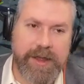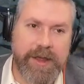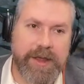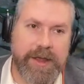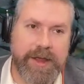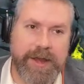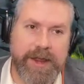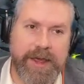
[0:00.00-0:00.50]

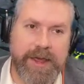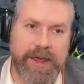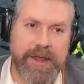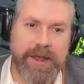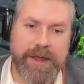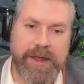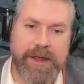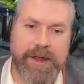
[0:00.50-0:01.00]
Hit E
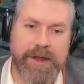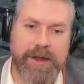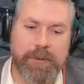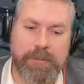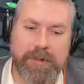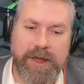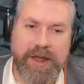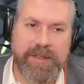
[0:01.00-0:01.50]
and
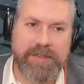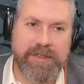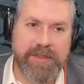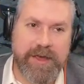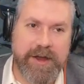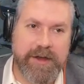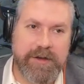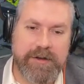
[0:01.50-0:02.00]
apply it to
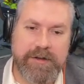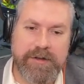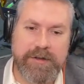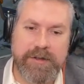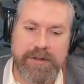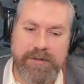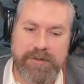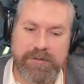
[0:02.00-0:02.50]
there,
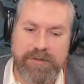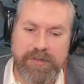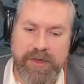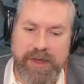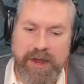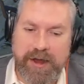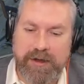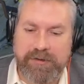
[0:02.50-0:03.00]
to the
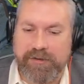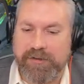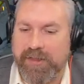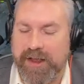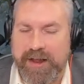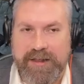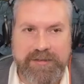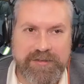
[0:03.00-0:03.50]
character.
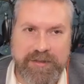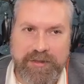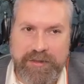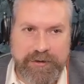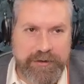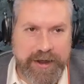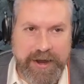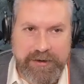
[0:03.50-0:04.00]
Now that's a
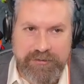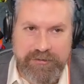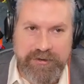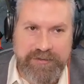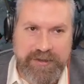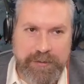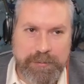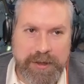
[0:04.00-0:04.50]
little extra
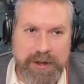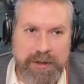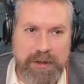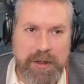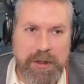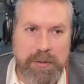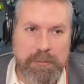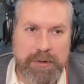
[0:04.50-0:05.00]
tidbit,
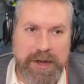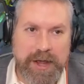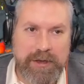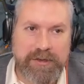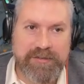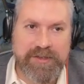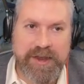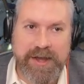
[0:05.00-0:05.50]
but now
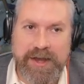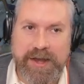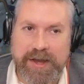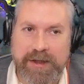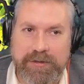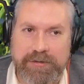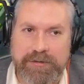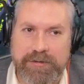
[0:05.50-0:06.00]
he's getting
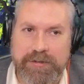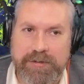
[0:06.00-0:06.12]
healed.